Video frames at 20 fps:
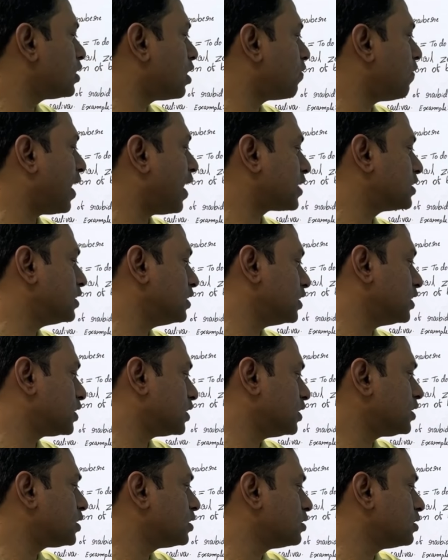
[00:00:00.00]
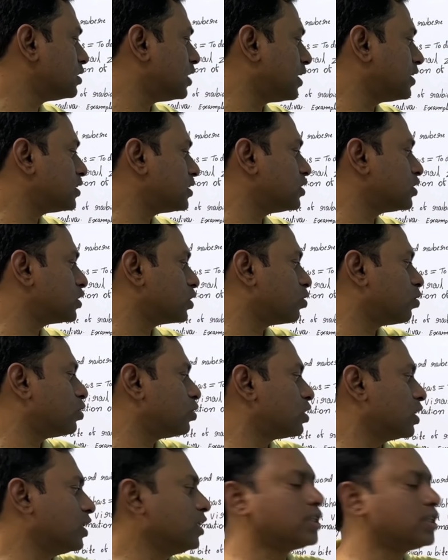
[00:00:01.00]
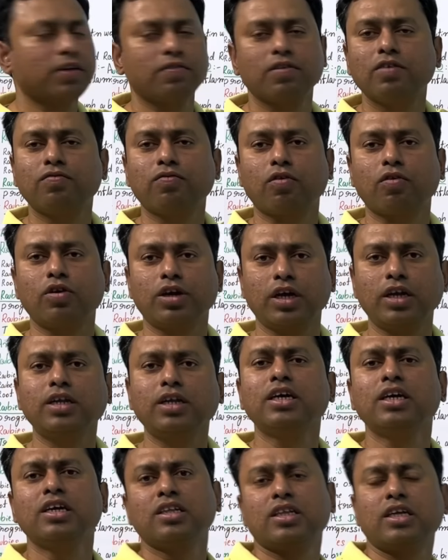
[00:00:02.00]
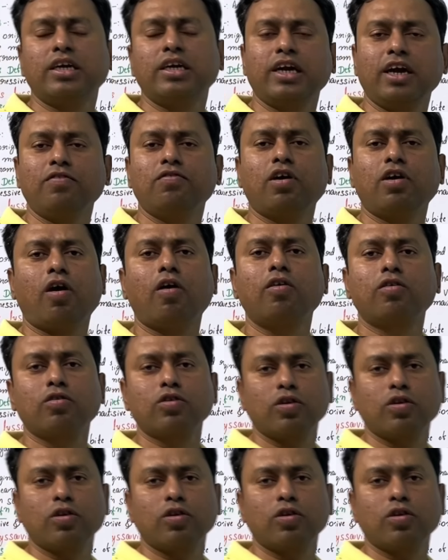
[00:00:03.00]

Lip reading: the vaccinations, that is the 03/7/14, the day we have to